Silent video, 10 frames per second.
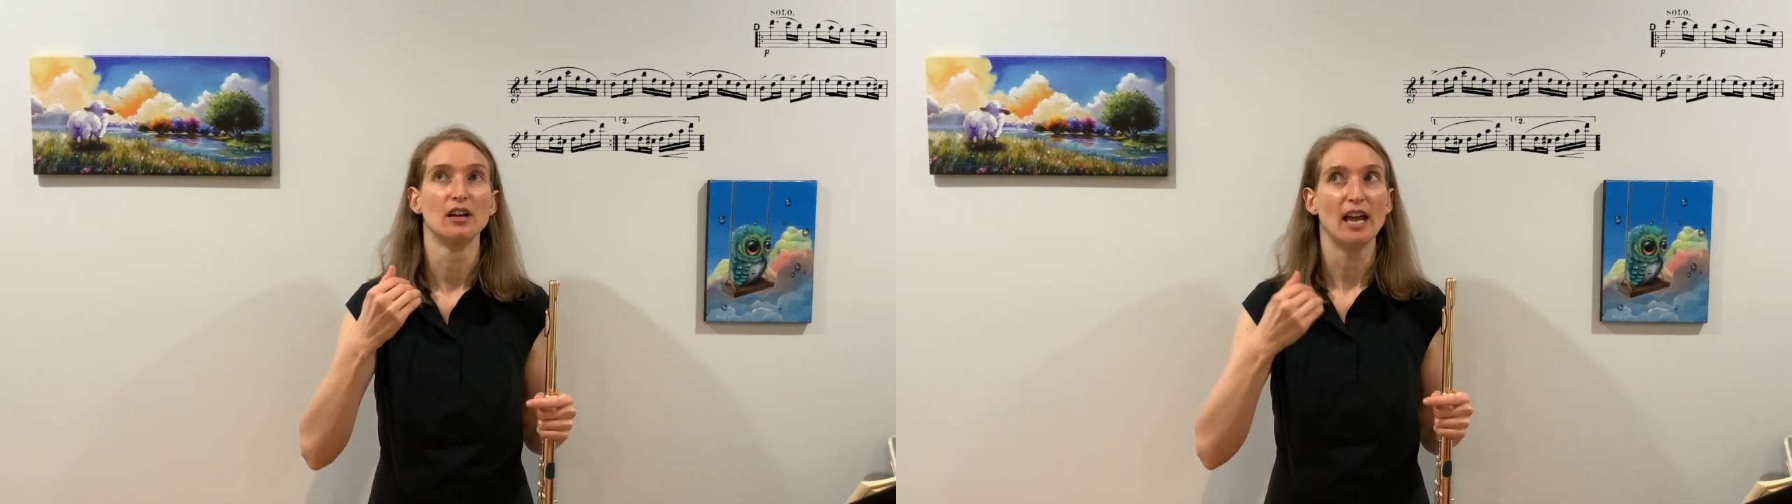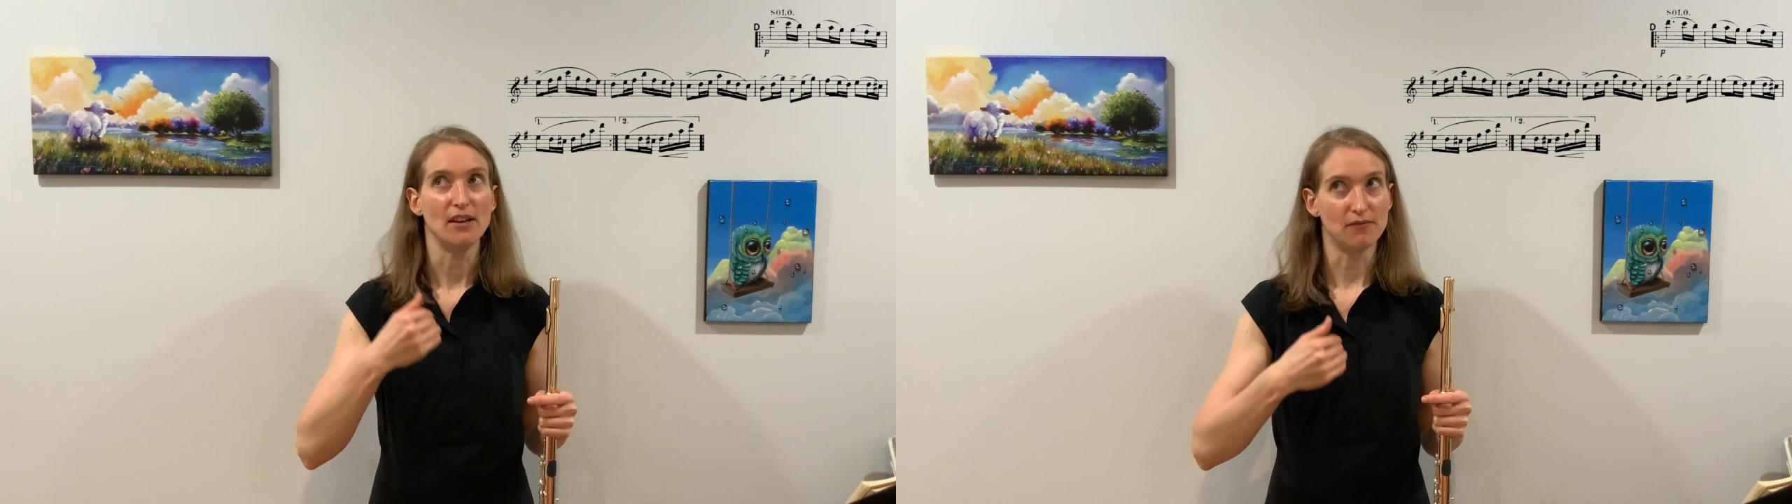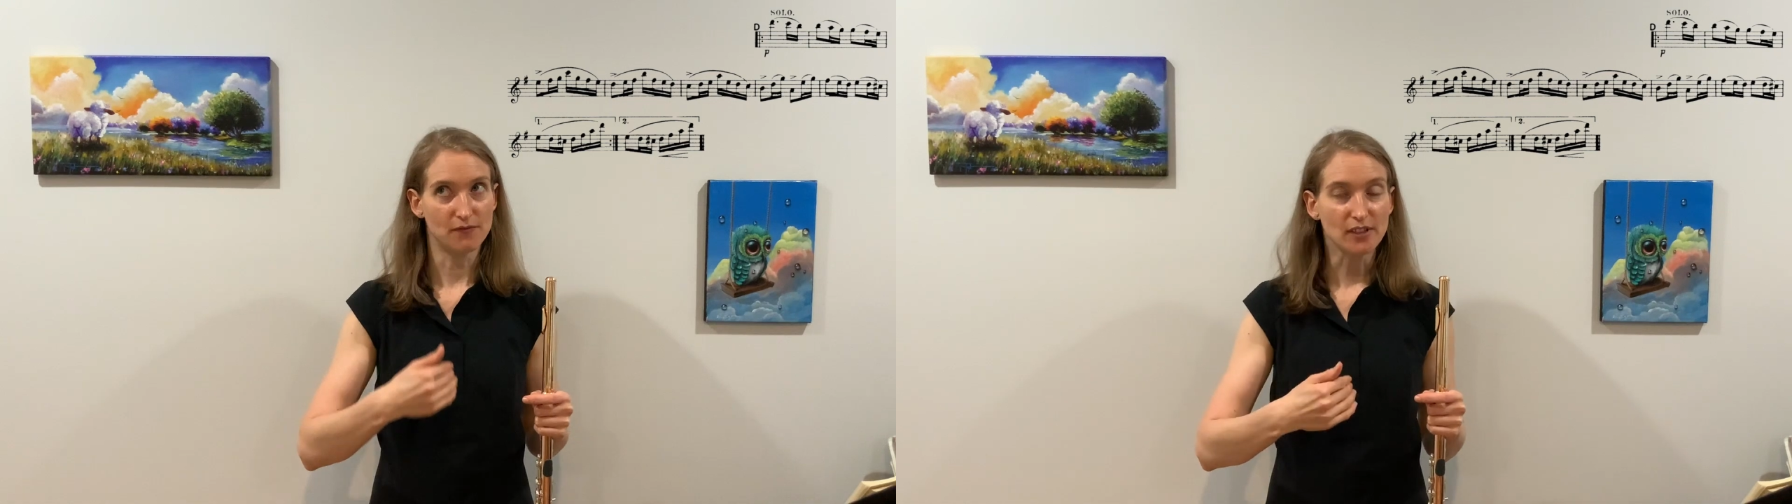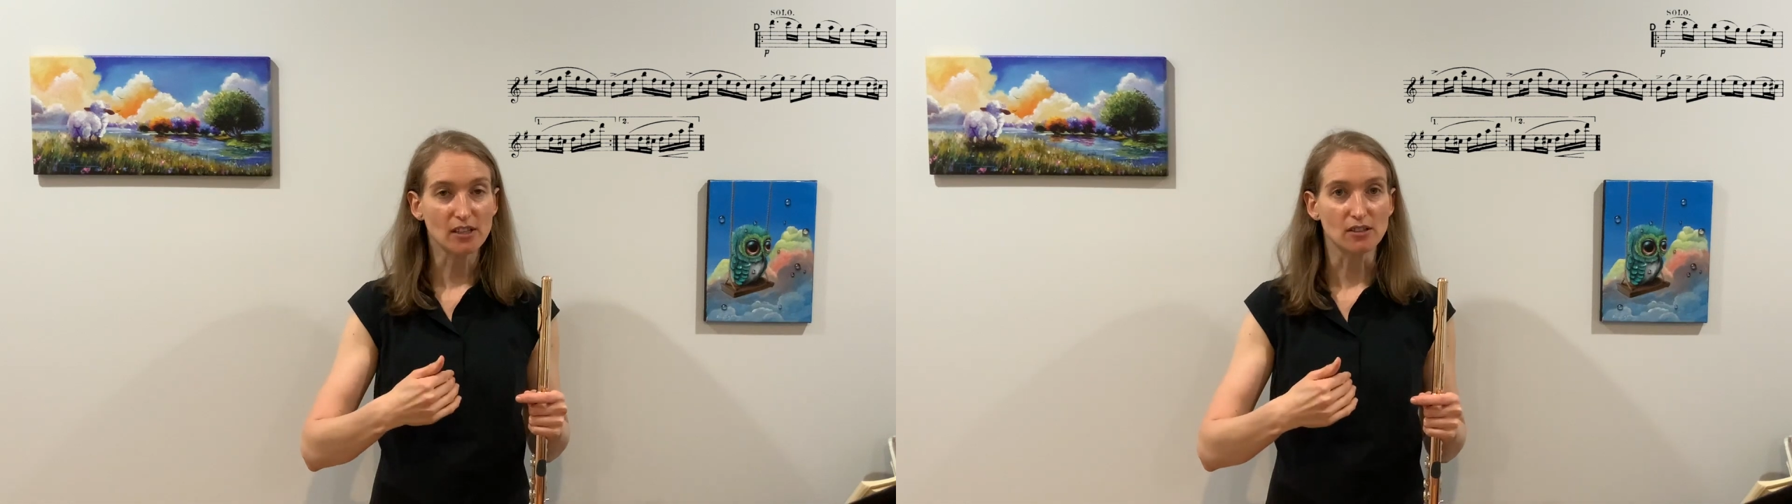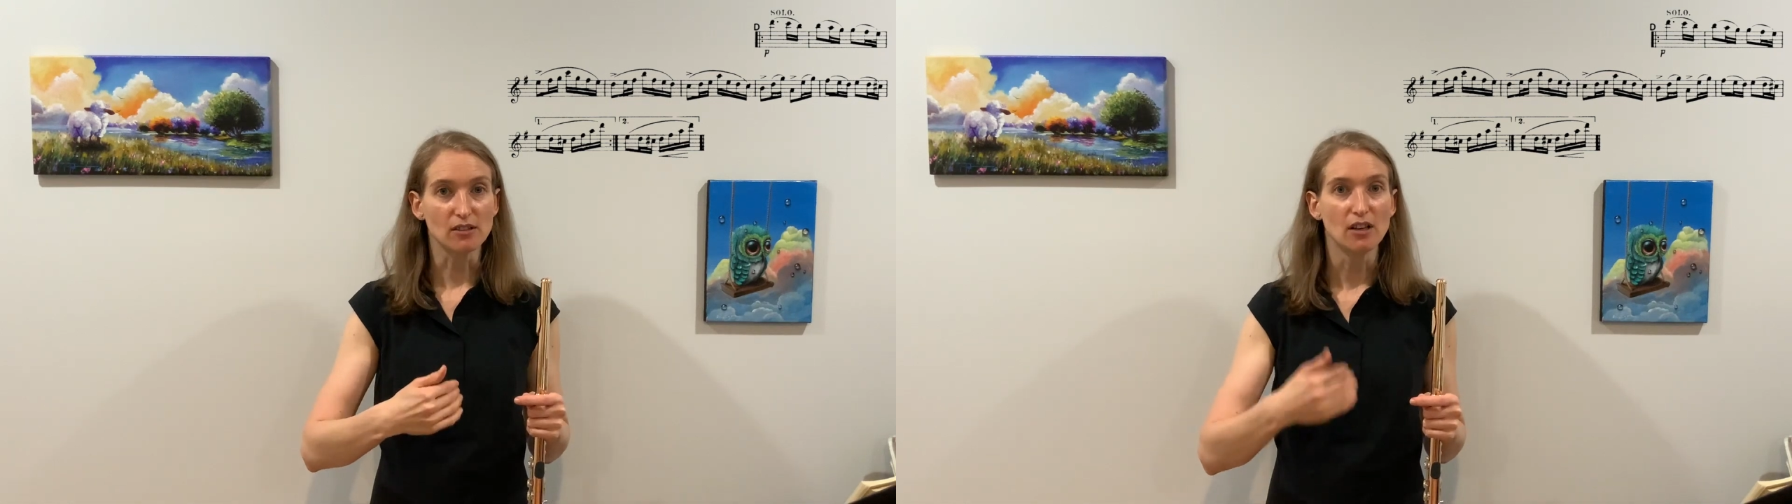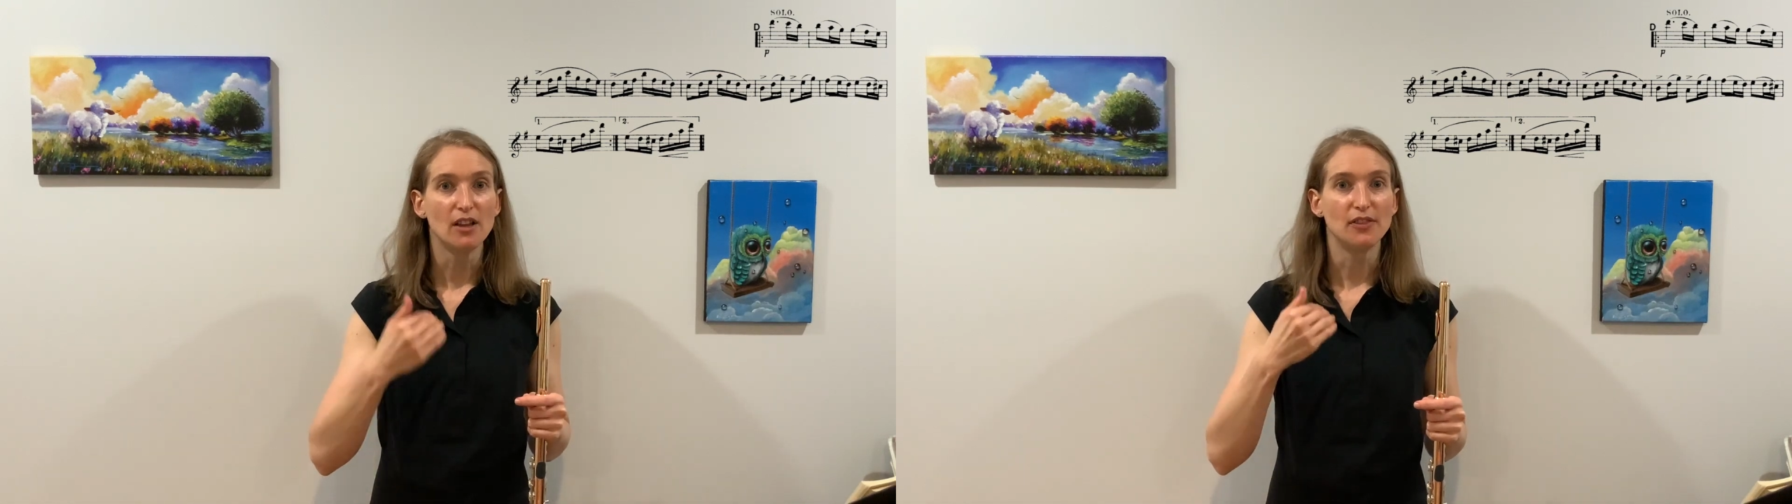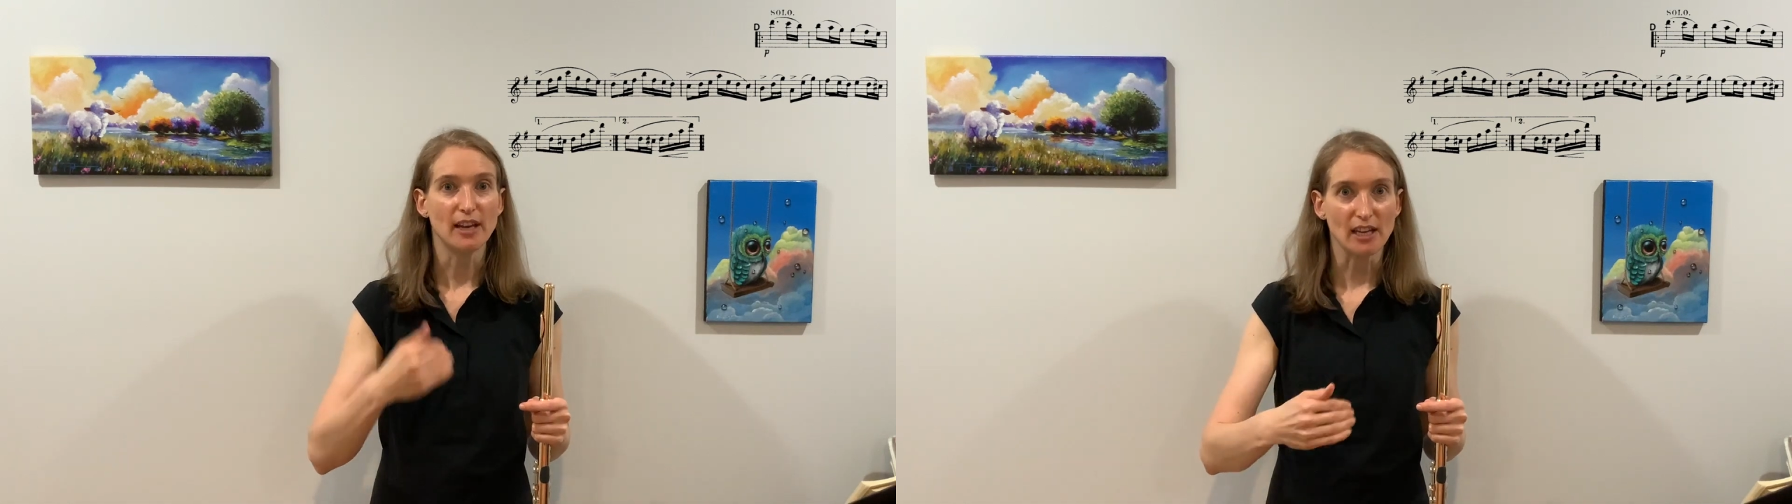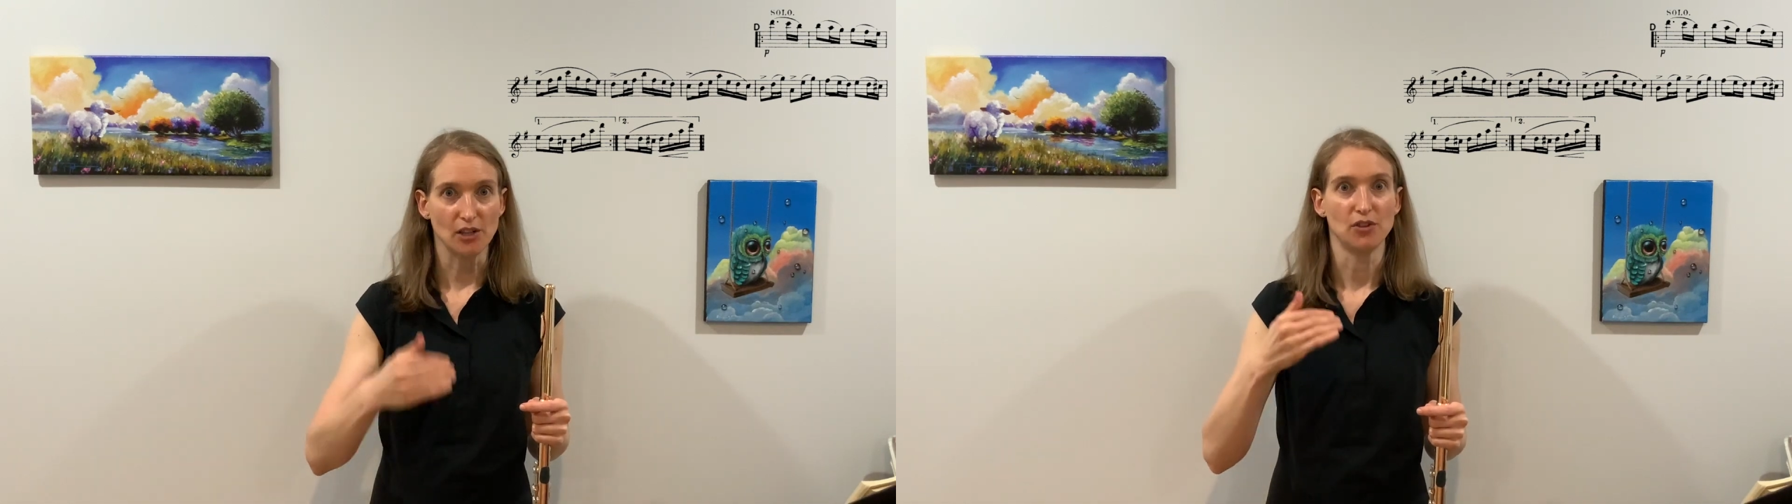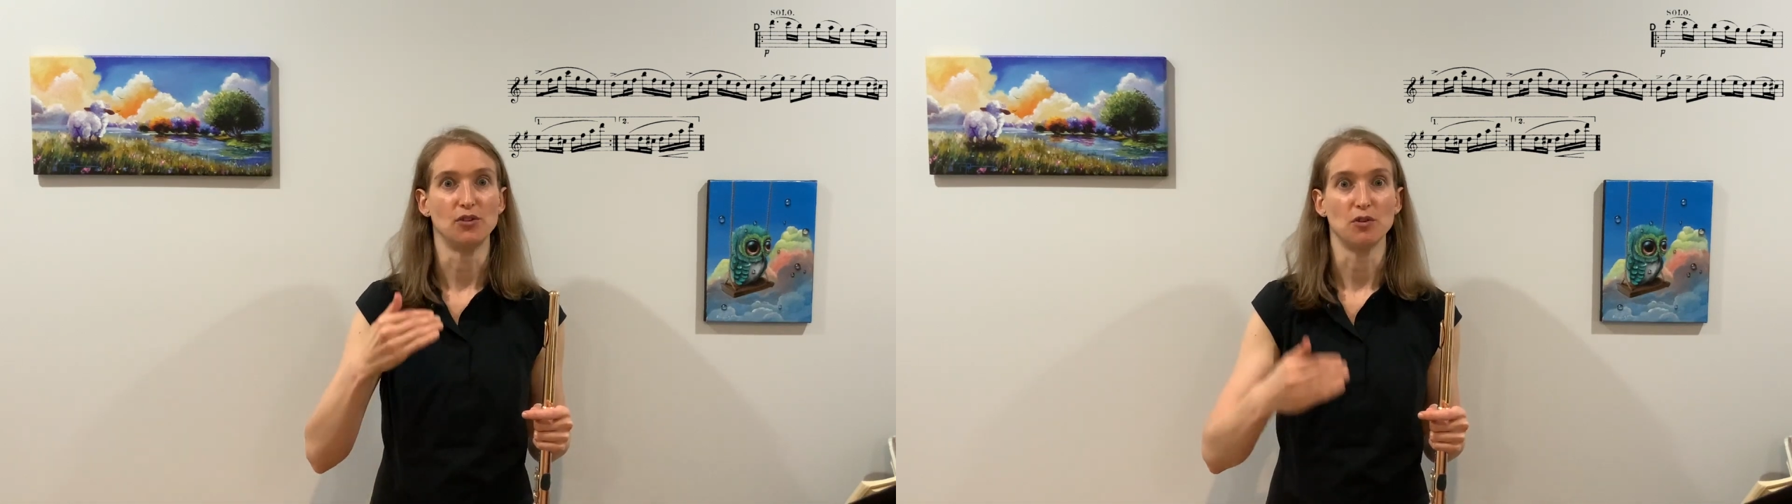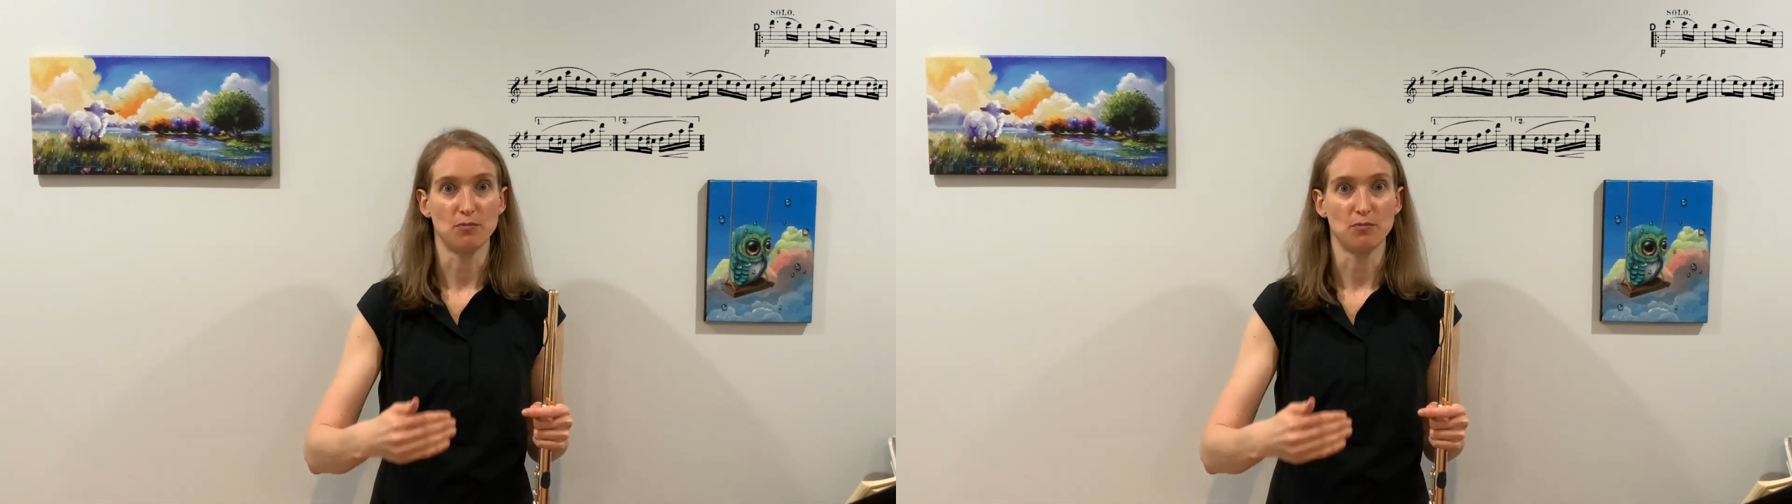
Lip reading: and feel the eighth note